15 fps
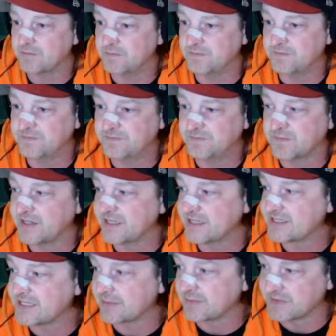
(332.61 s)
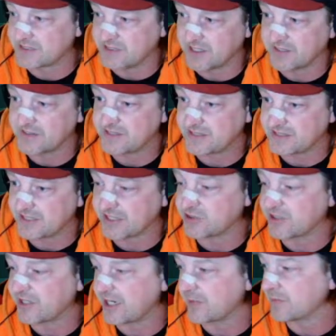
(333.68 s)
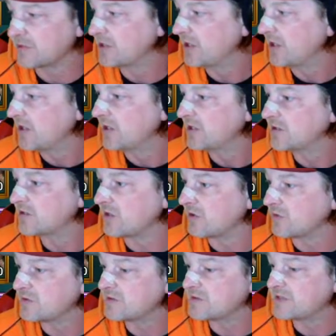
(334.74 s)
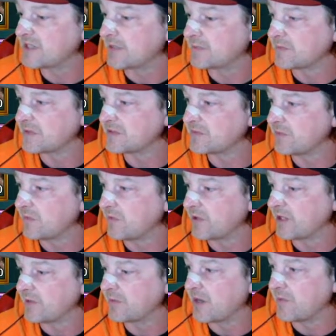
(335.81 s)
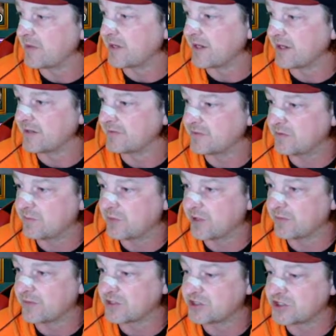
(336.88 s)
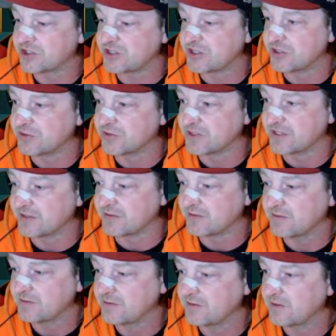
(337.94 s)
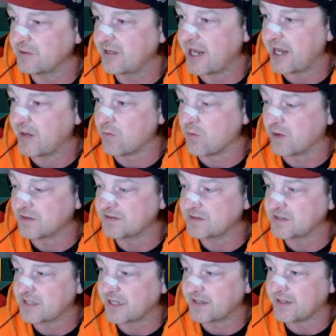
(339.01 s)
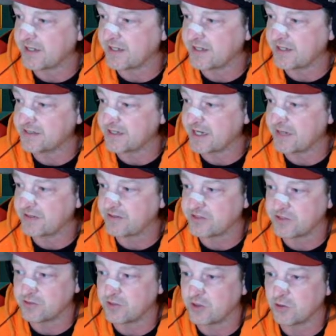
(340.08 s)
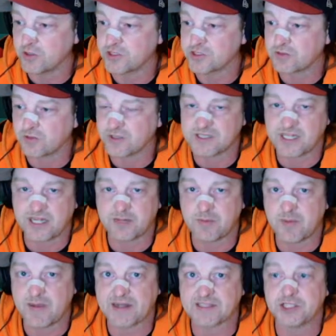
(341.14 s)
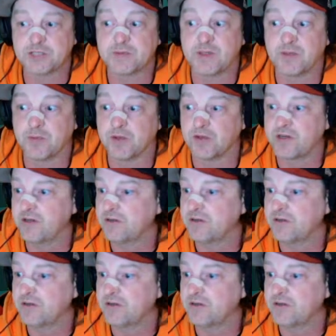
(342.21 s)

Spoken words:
And then Septimus does his extra damage. So Septimus, we want him coming in pretty much just using A1s, and then his A2 Holy Sword is an enemy max HP ability.